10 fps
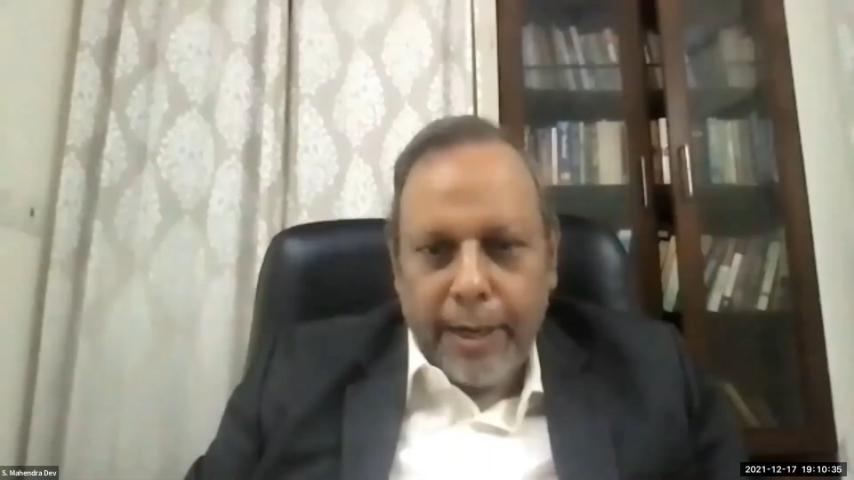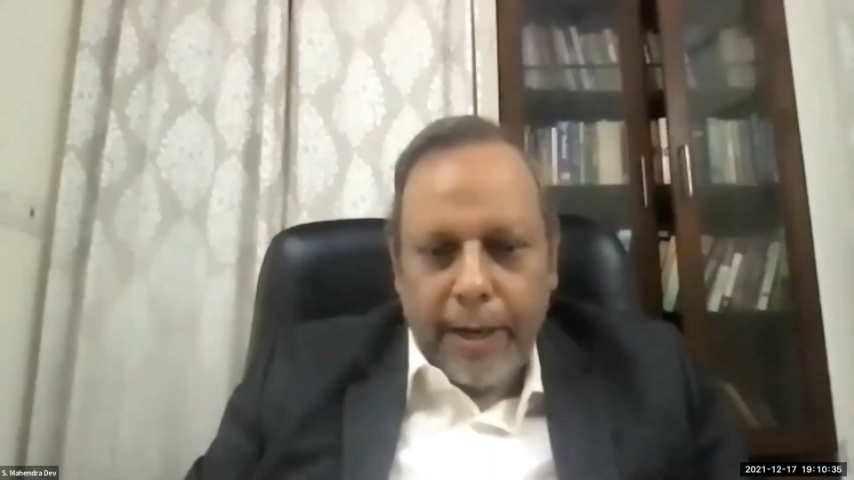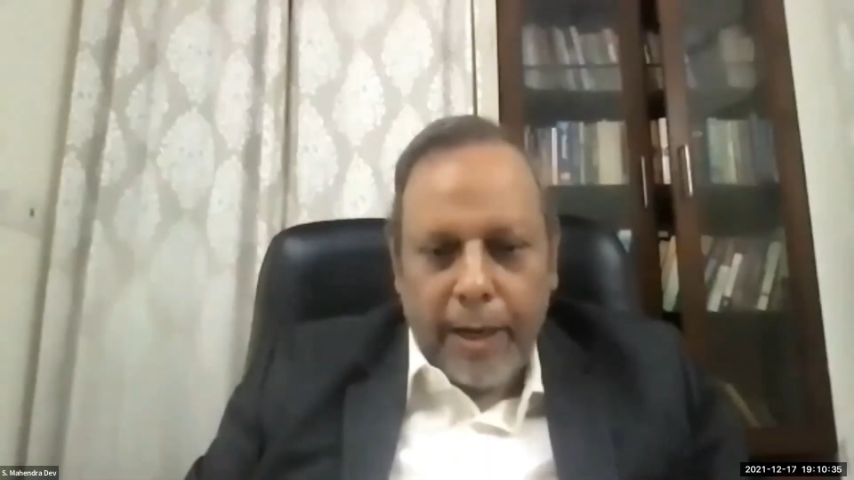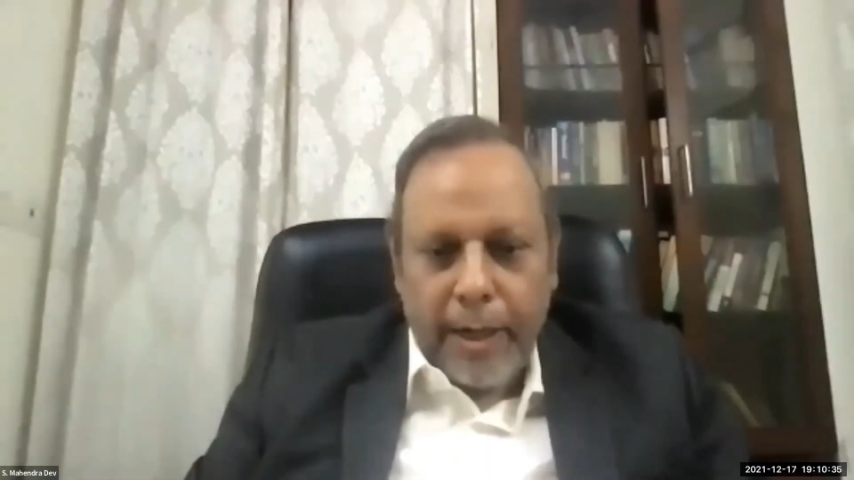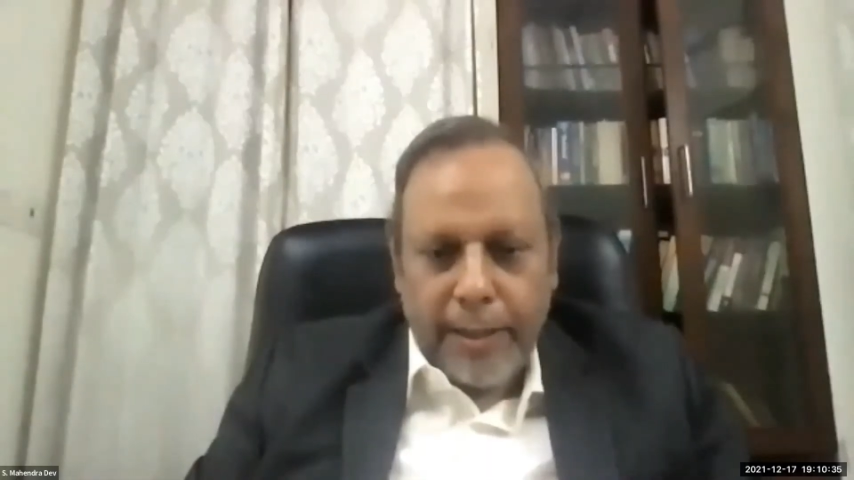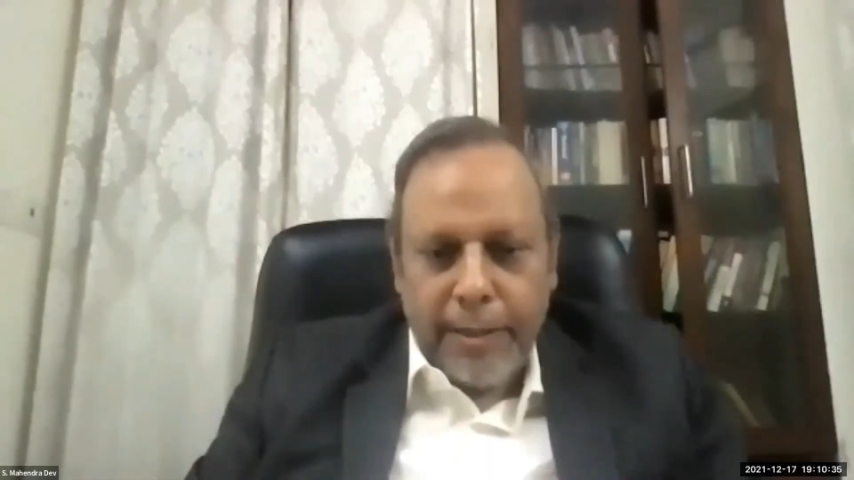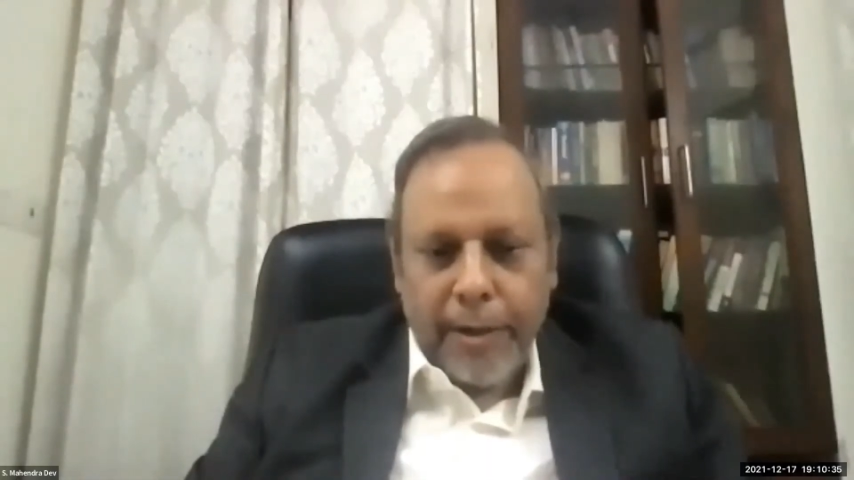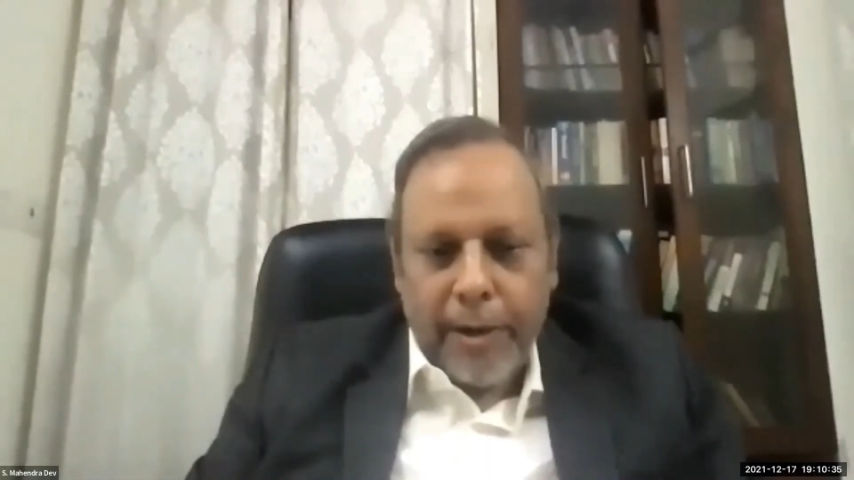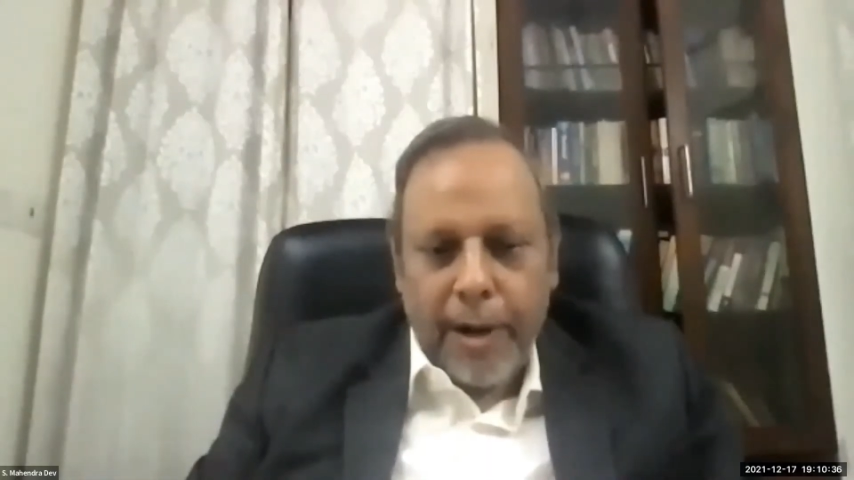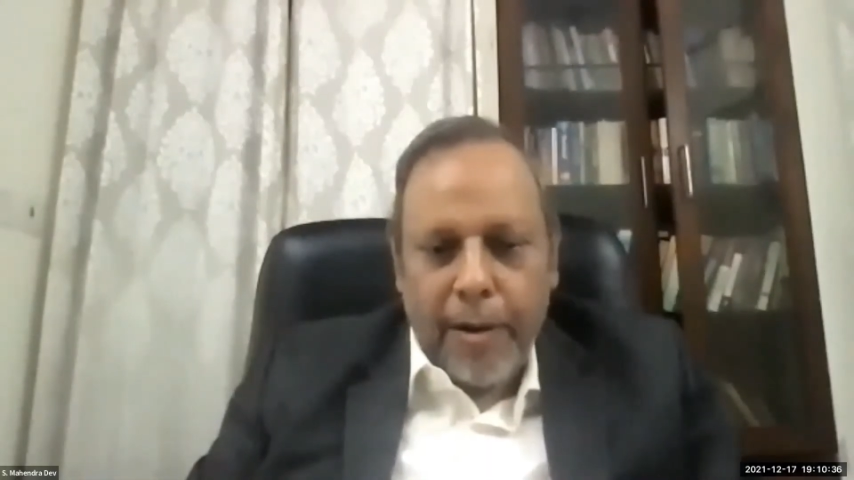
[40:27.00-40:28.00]
analysis
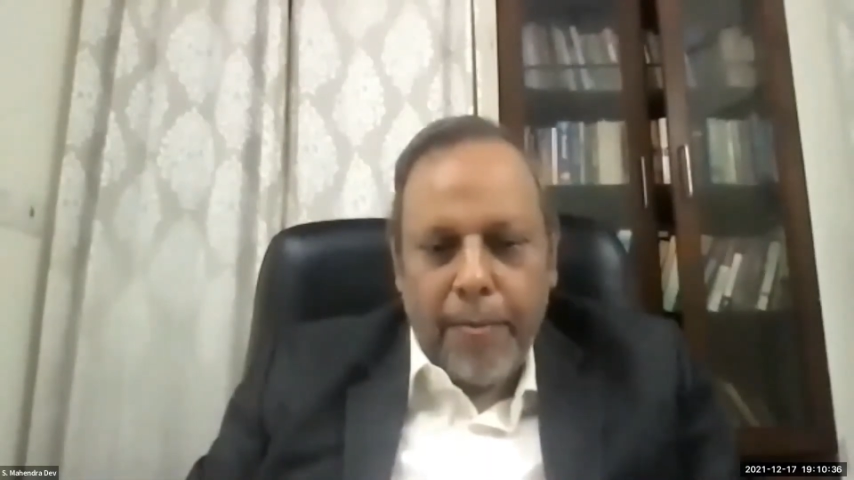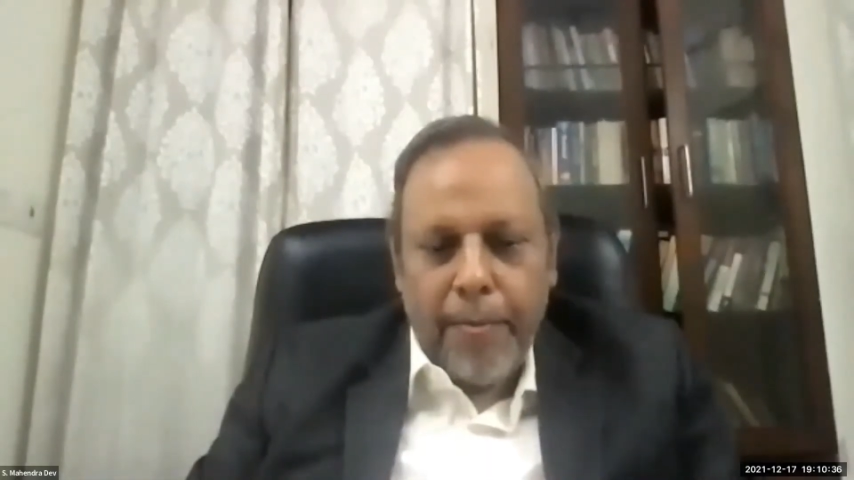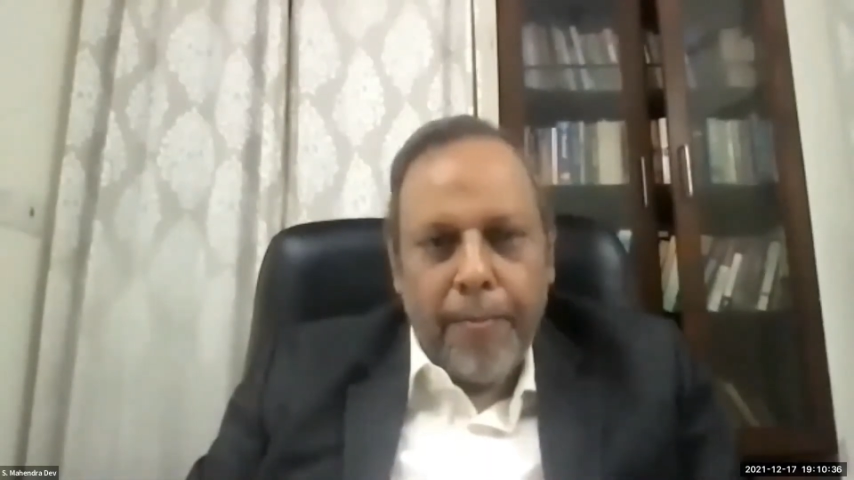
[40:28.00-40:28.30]
on